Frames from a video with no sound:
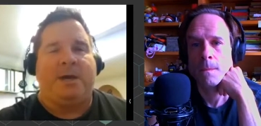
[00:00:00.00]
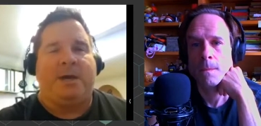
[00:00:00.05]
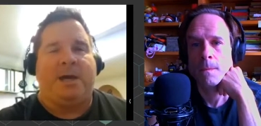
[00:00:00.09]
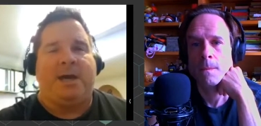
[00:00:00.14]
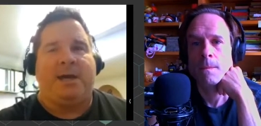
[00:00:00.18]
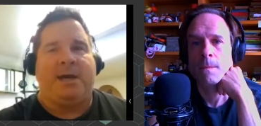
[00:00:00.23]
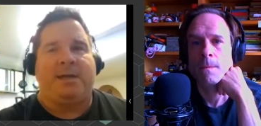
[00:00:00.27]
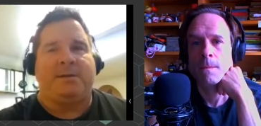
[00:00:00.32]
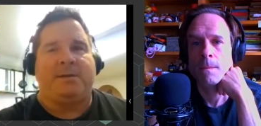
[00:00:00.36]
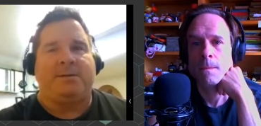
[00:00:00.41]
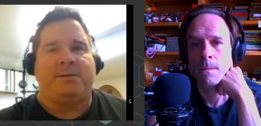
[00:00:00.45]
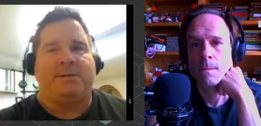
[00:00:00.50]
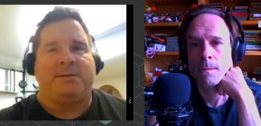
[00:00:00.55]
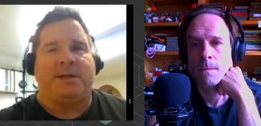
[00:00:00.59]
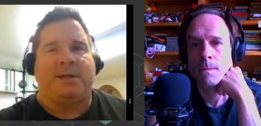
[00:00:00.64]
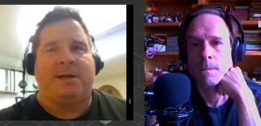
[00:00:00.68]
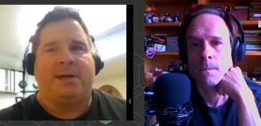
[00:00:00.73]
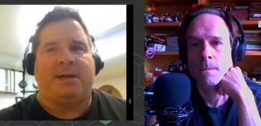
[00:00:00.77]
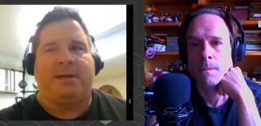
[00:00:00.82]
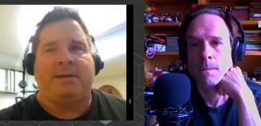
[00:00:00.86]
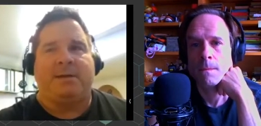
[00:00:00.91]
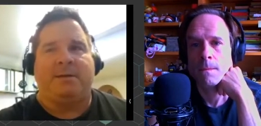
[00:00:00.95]
Speaker 1: and
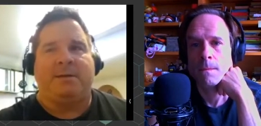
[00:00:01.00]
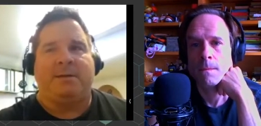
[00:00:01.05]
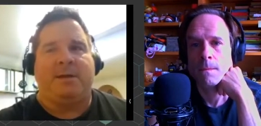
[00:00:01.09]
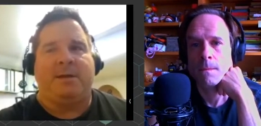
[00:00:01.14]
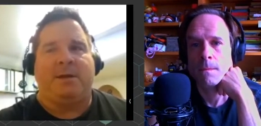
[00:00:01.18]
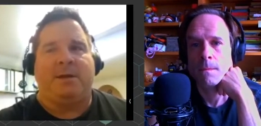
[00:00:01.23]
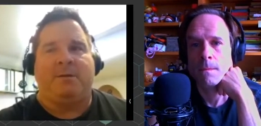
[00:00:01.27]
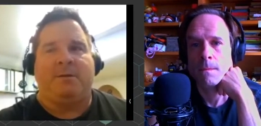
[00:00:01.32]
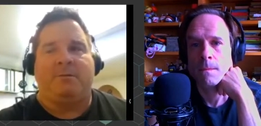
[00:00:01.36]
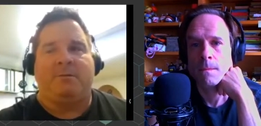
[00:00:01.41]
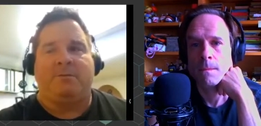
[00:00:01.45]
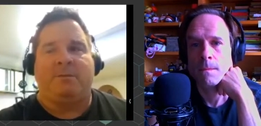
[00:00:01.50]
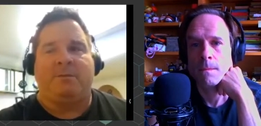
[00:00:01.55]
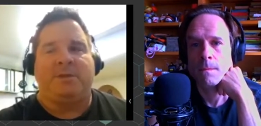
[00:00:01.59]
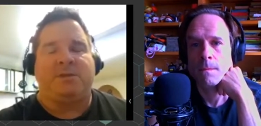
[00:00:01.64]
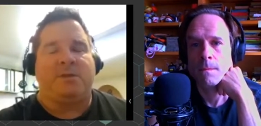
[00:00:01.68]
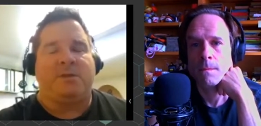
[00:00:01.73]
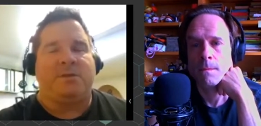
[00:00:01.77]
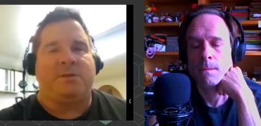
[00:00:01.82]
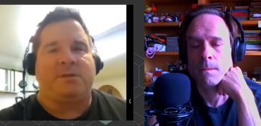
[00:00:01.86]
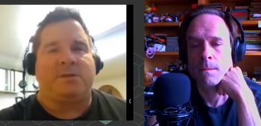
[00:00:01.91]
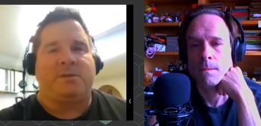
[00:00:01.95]
you know,
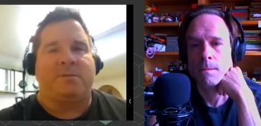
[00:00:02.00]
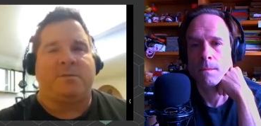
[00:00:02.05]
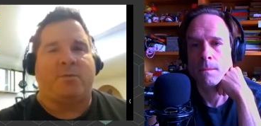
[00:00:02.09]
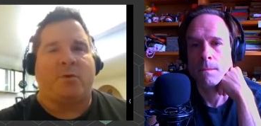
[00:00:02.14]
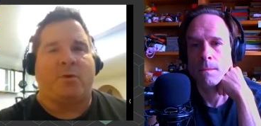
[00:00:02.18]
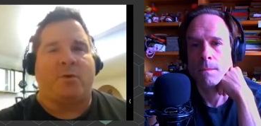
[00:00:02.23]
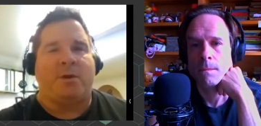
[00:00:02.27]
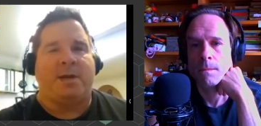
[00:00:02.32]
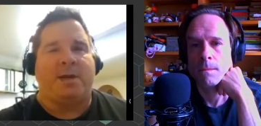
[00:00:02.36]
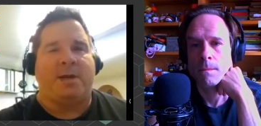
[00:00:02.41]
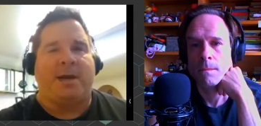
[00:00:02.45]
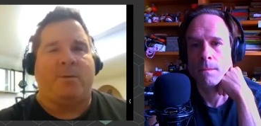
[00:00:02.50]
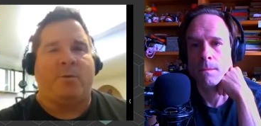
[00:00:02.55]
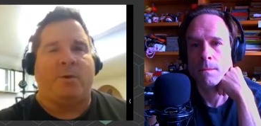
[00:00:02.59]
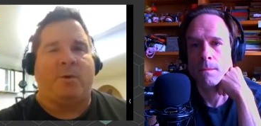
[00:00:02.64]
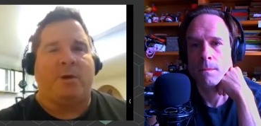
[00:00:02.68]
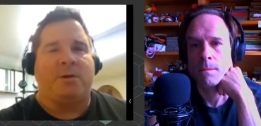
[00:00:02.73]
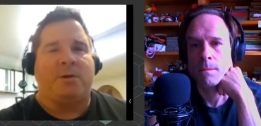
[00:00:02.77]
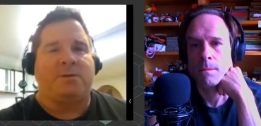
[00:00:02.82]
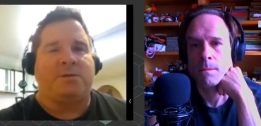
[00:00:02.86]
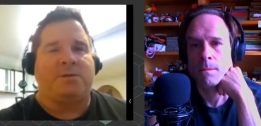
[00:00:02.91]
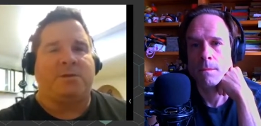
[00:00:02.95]
with the support
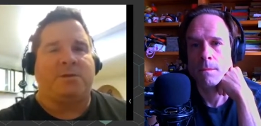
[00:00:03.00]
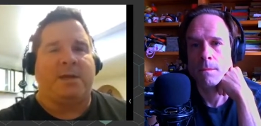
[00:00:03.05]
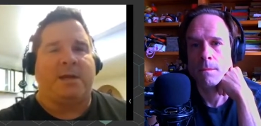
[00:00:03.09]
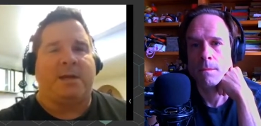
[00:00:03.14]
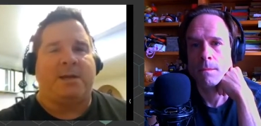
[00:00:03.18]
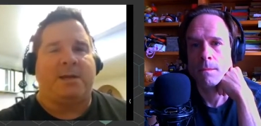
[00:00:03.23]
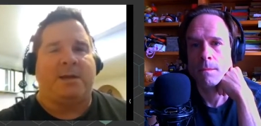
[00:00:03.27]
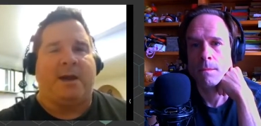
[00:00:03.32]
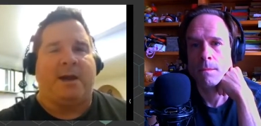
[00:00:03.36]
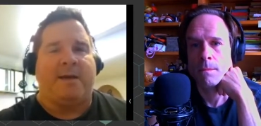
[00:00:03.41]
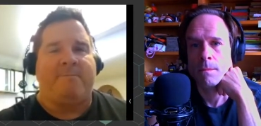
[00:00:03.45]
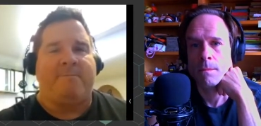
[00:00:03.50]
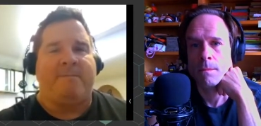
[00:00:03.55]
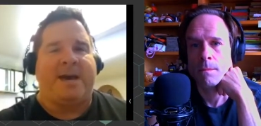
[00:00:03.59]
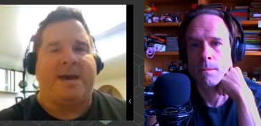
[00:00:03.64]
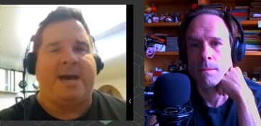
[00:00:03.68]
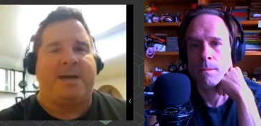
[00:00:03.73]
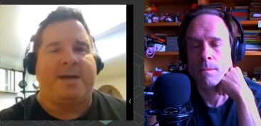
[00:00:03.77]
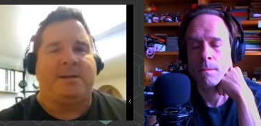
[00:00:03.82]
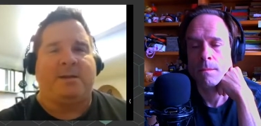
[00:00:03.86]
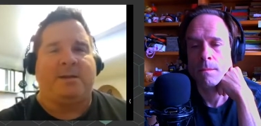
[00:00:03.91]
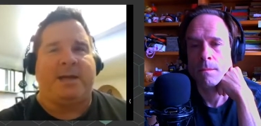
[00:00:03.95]
networks that I've
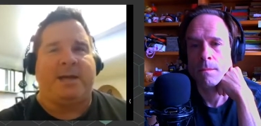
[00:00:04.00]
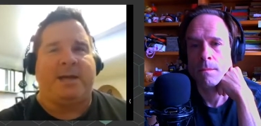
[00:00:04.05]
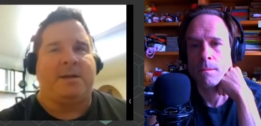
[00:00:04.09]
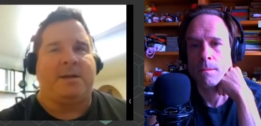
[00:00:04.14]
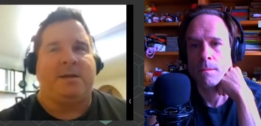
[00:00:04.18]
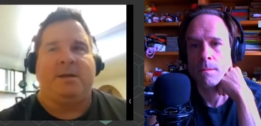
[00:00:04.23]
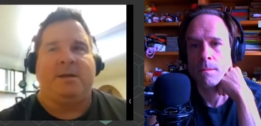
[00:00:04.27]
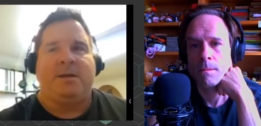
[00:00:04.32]
met, like